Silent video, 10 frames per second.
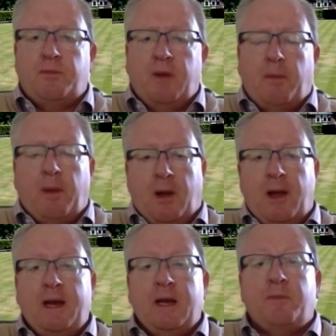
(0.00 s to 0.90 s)

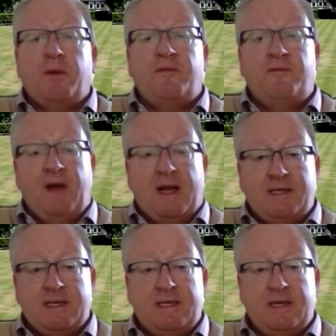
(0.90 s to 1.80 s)
applying a
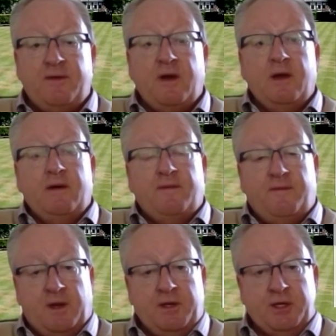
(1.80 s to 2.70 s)
preventative
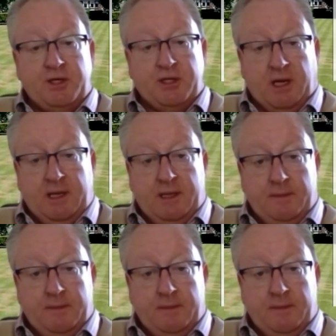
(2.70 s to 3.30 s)
fungicide.